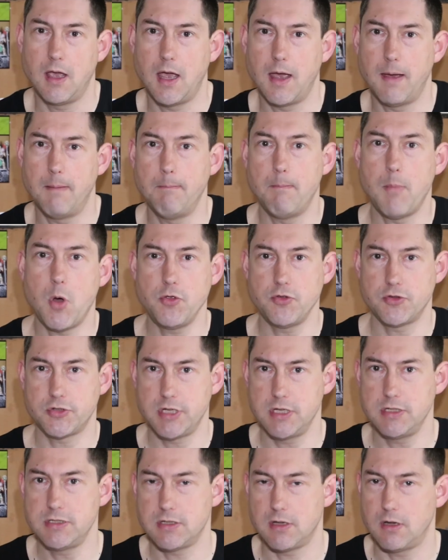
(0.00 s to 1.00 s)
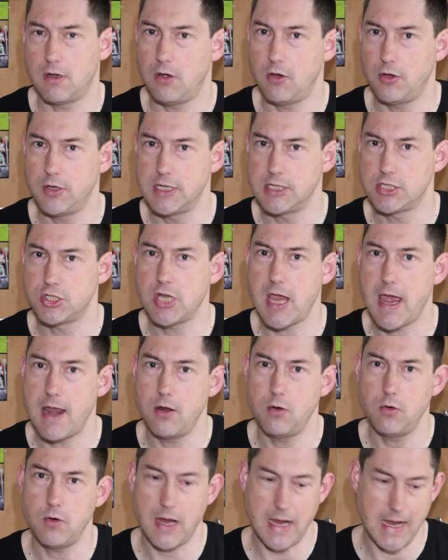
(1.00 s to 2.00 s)
monsters on his
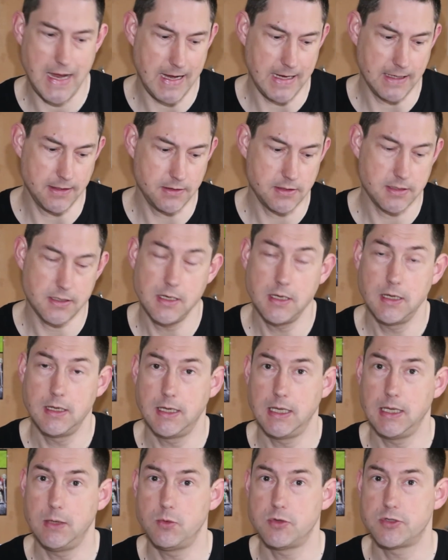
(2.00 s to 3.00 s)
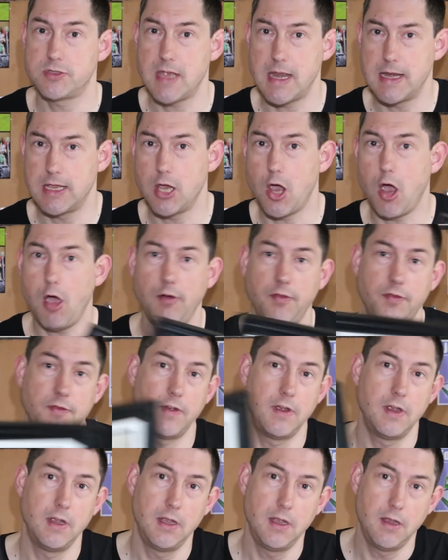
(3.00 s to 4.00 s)
channel, and he was selling off
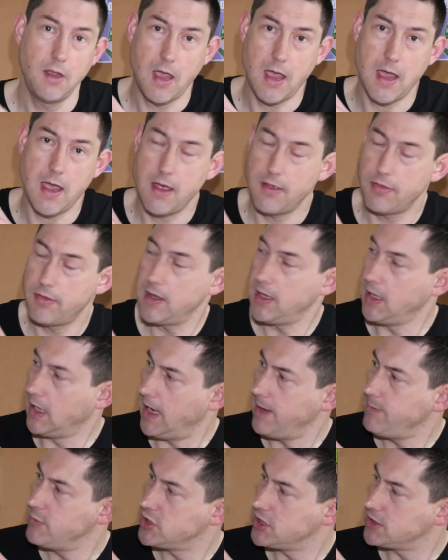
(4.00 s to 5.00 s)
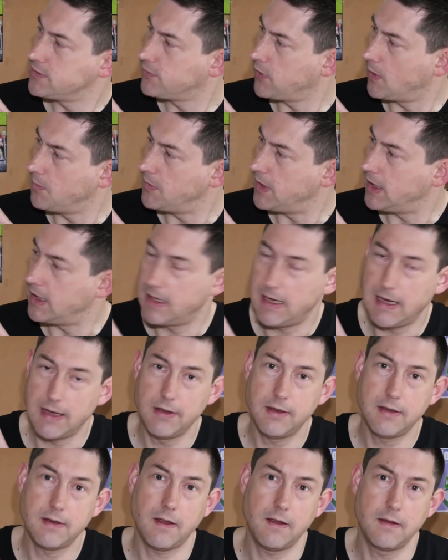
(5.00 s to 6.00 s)
the images from there.
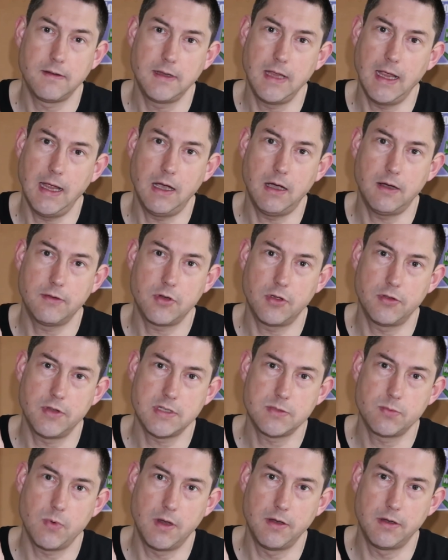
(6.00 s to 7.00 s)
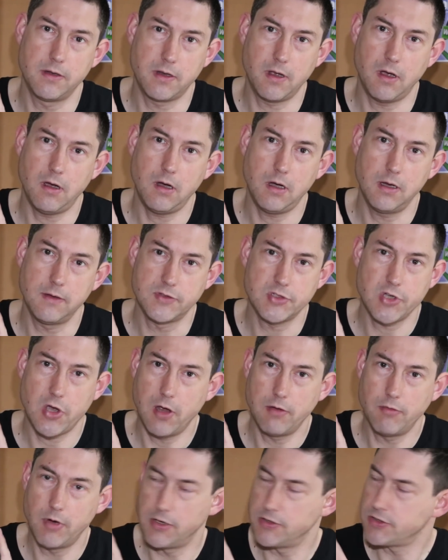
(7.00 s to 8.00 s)
And yeah, I've got this one, the Hive
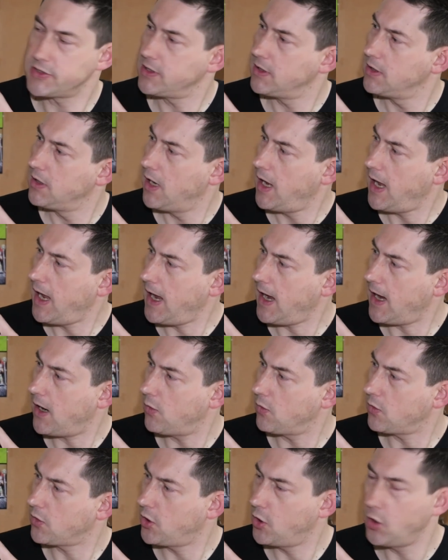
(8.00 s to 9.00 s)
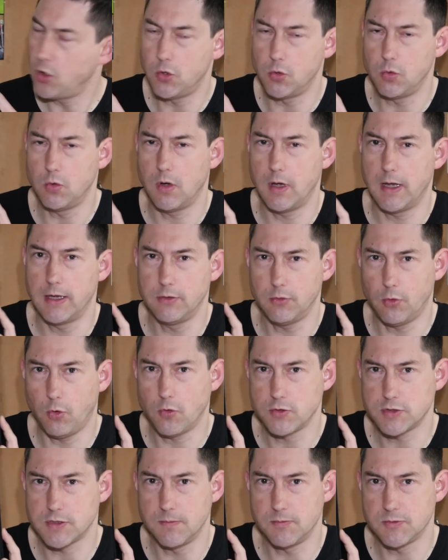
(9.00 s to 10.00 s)
Tyrant. How cool and
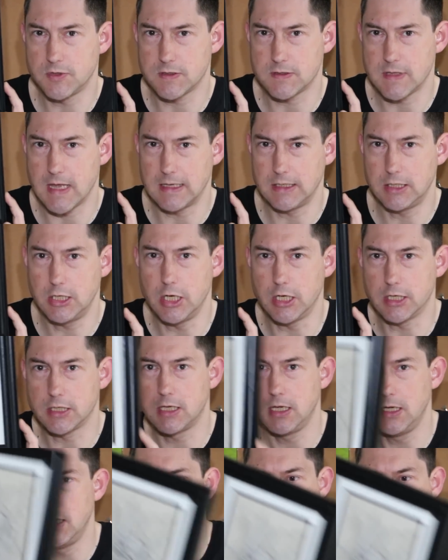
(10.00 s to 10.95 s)
awesome does that look?